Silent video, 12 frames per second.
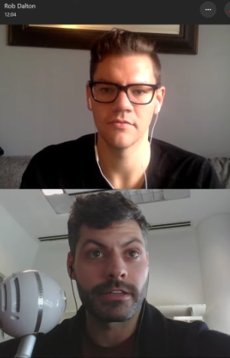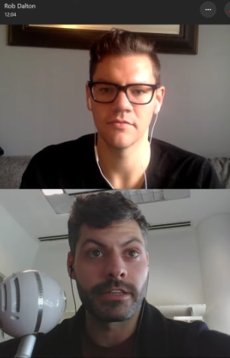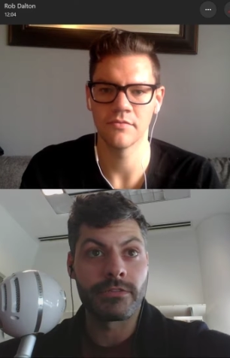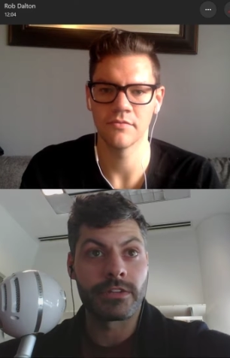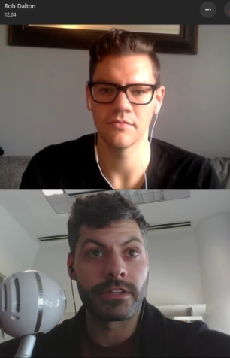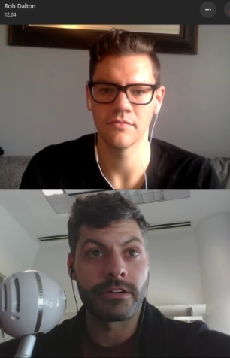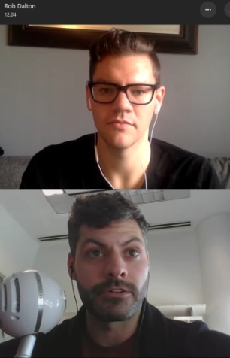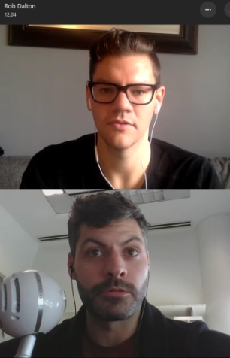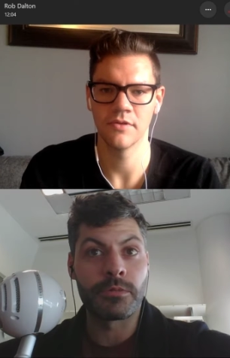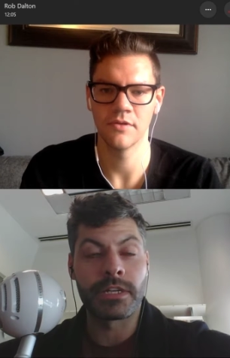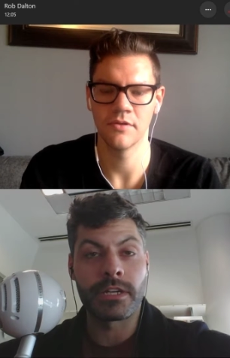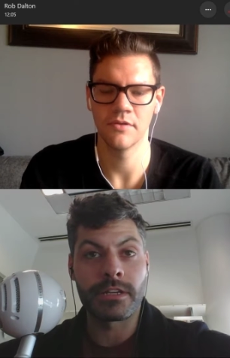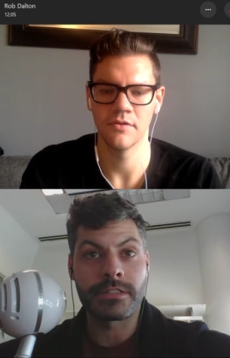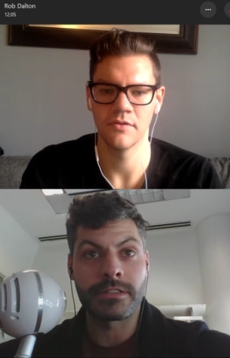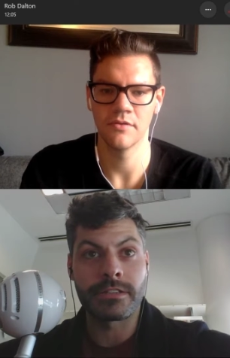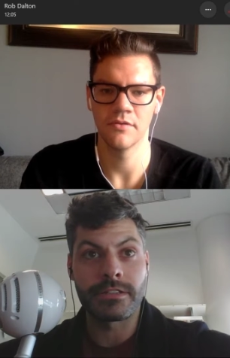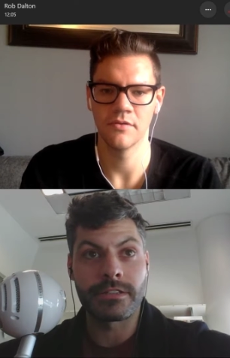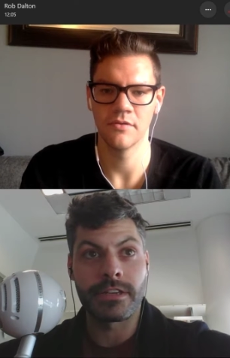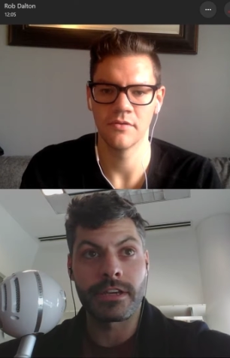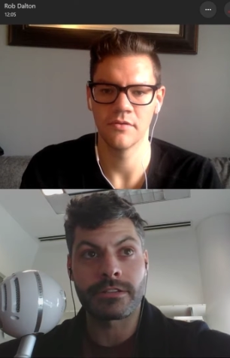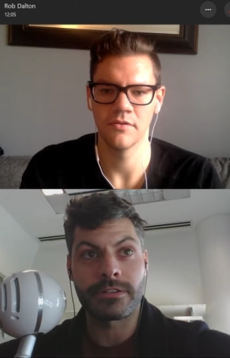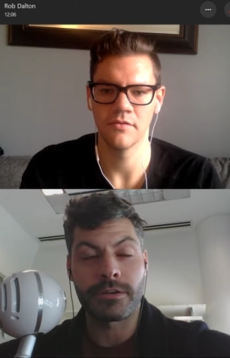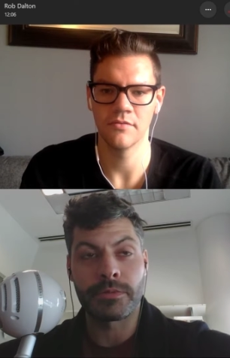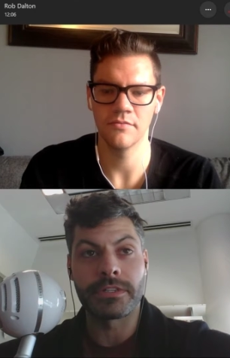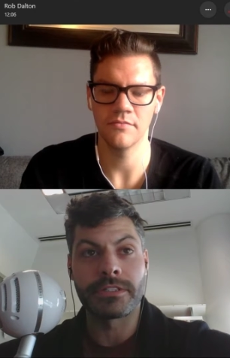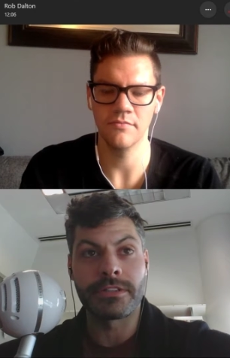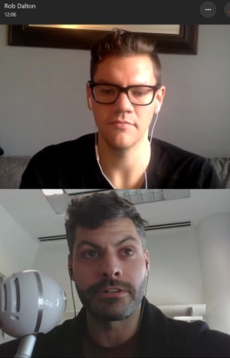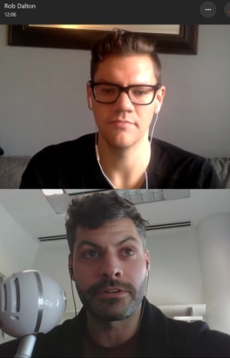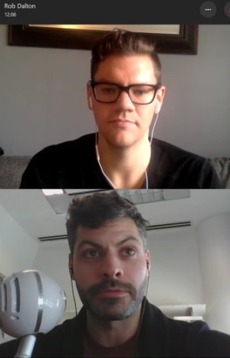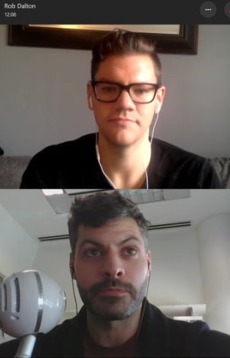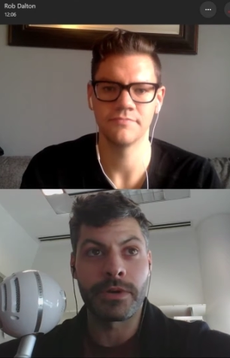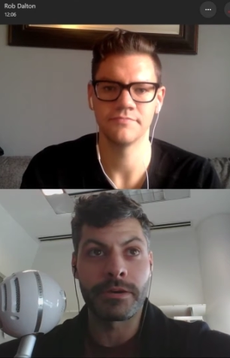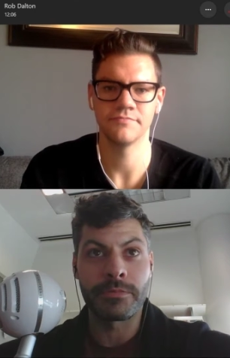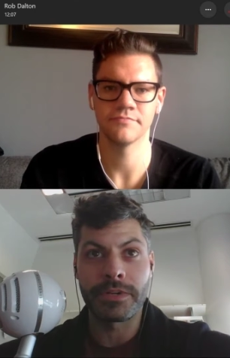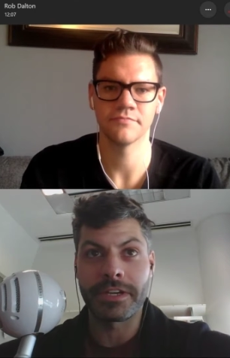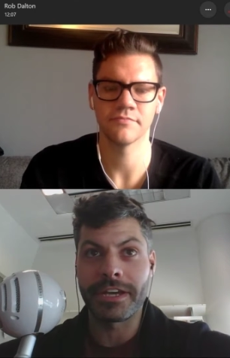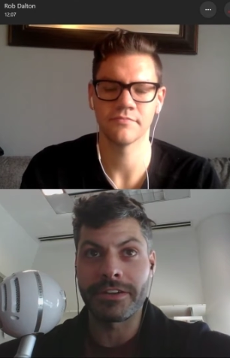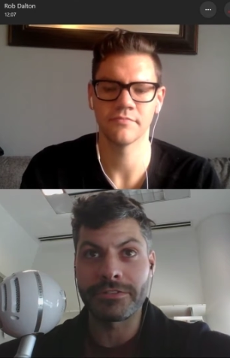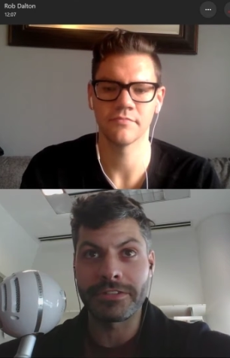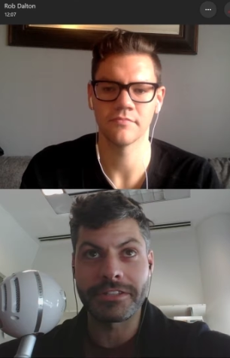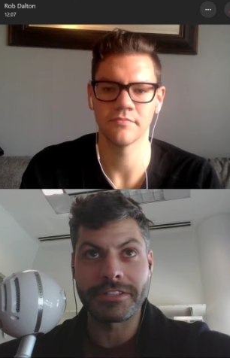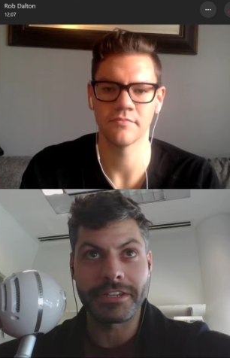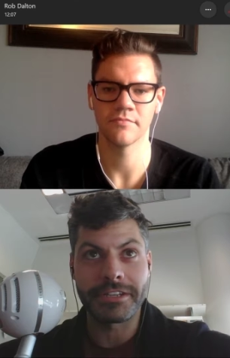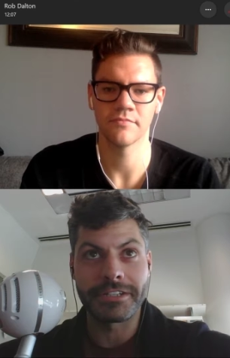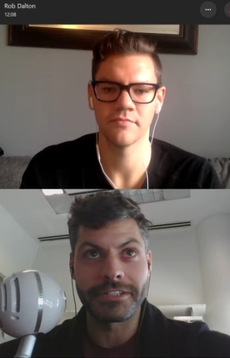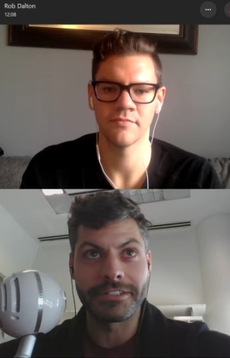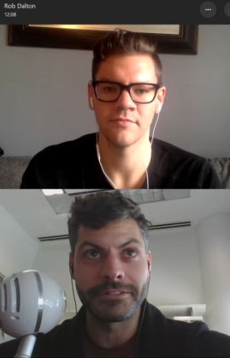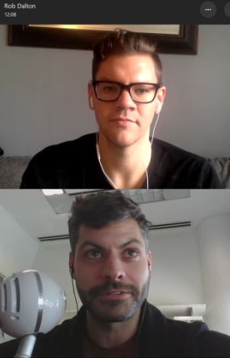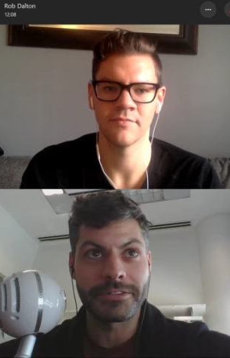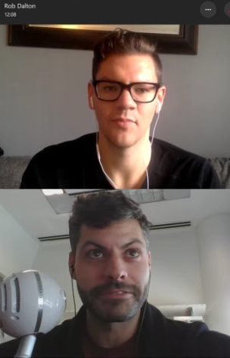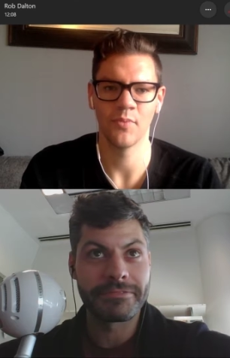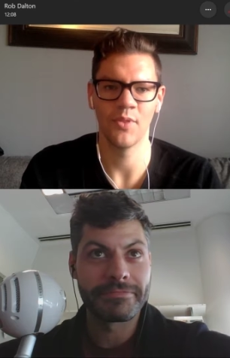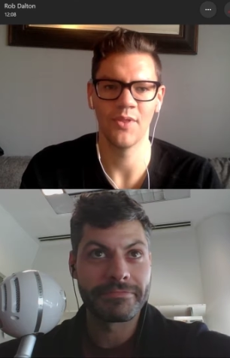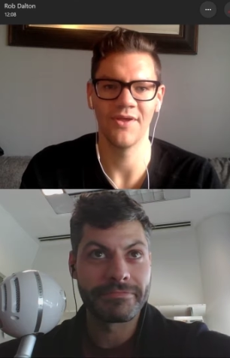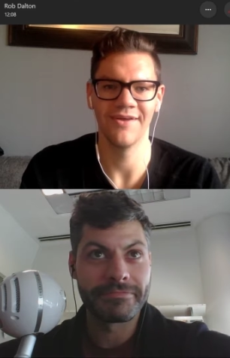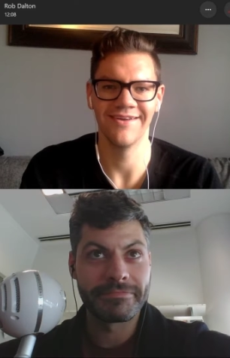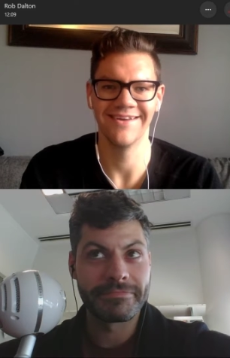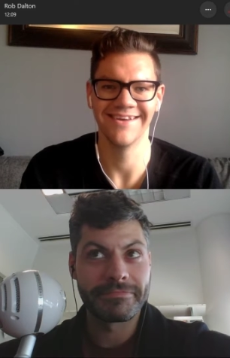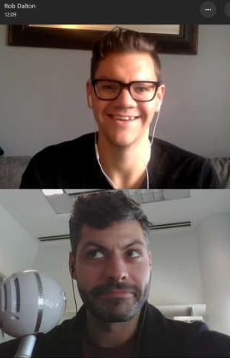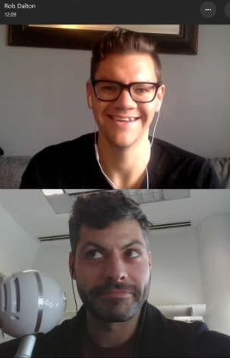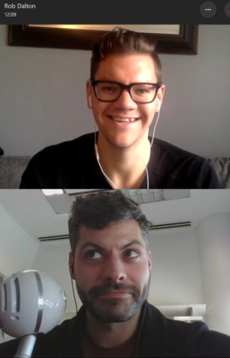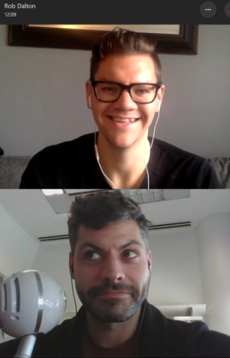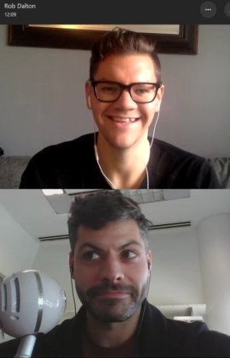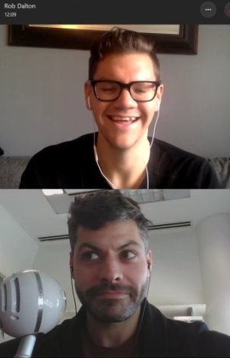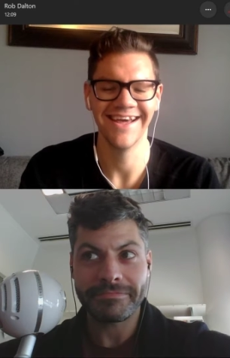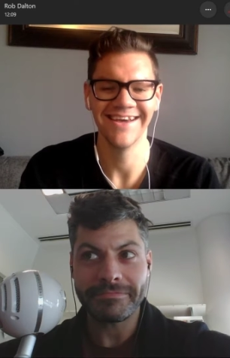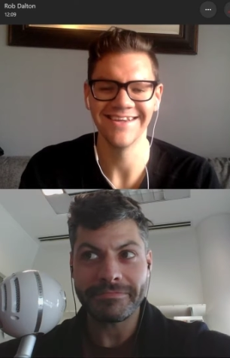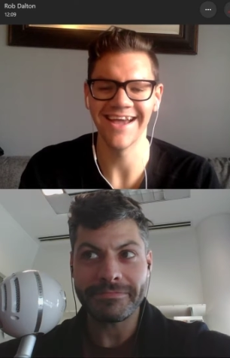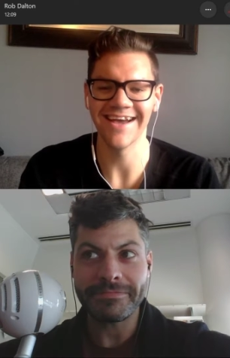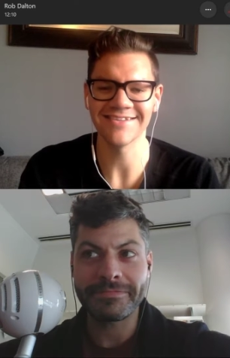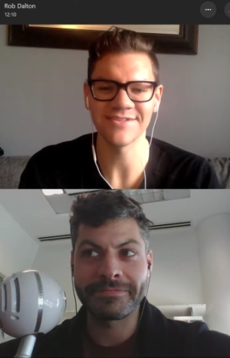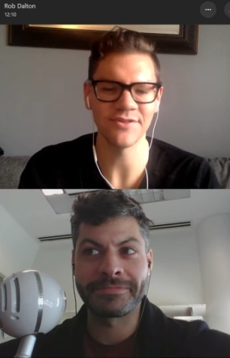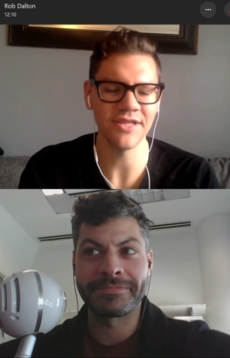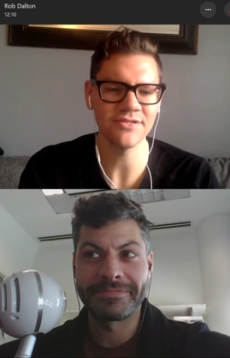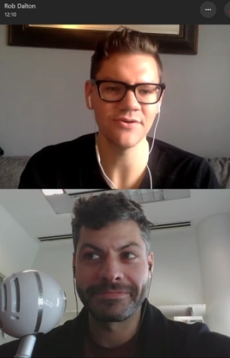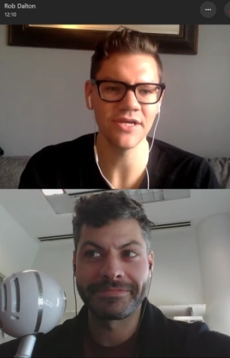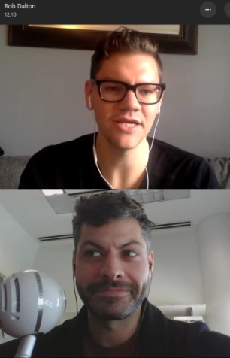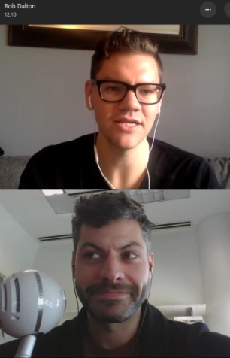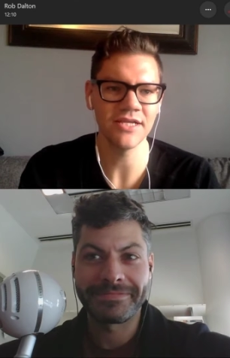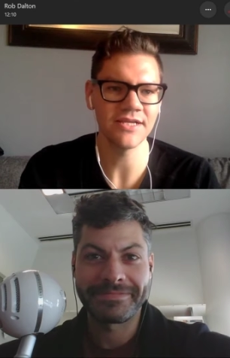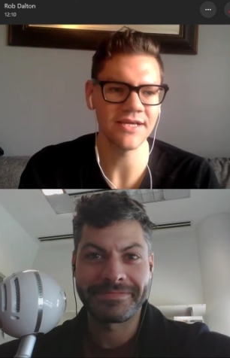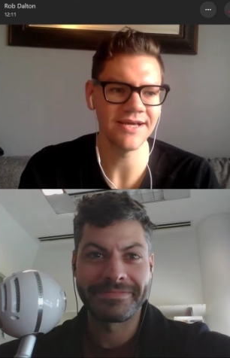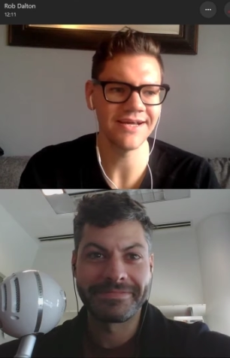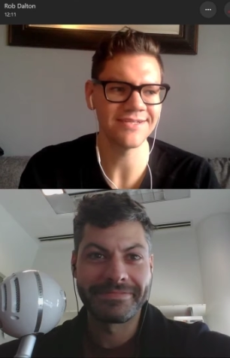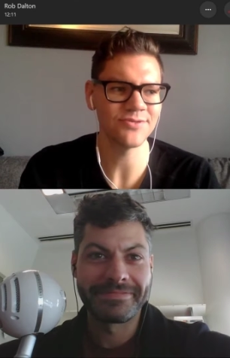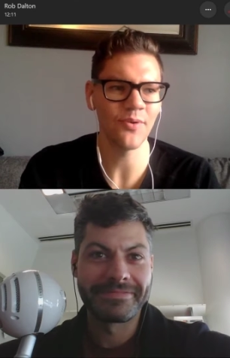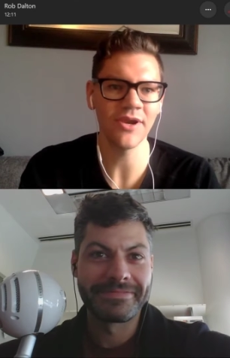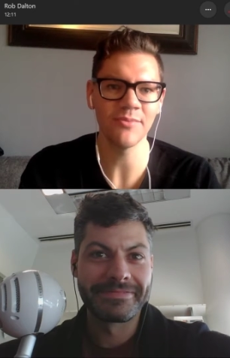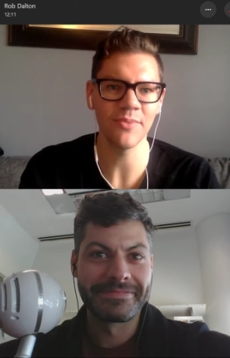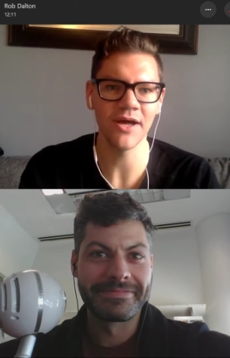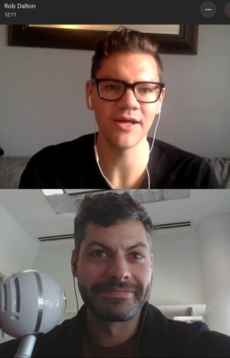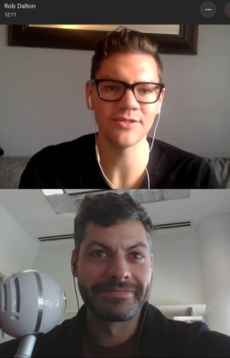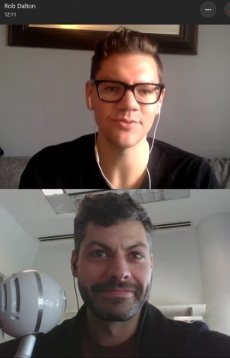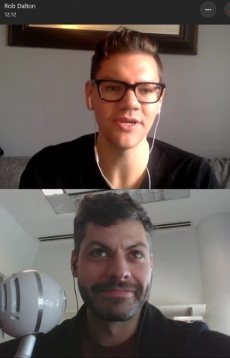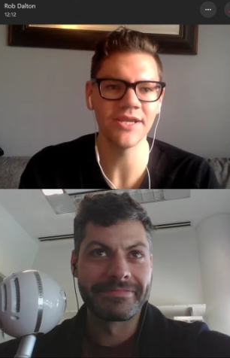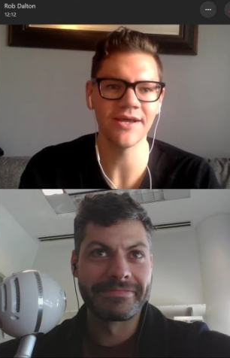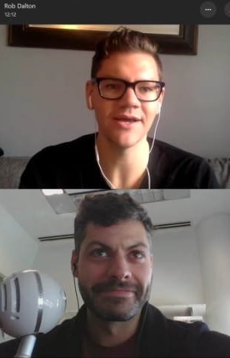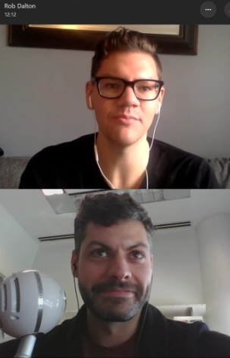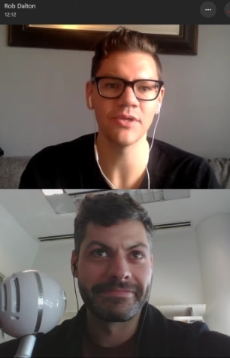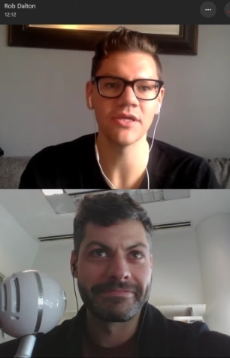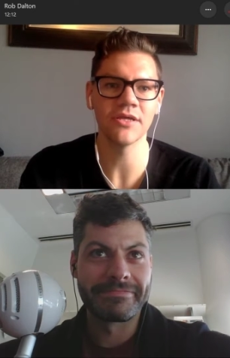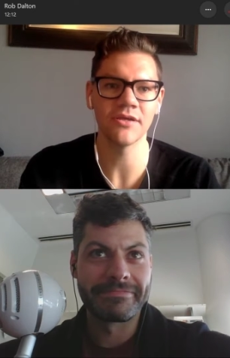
Speaker 1: even though it would be nice to see the XRP token pumping after this kind of news.
Speaker 2: Yeah, so they donated $29 million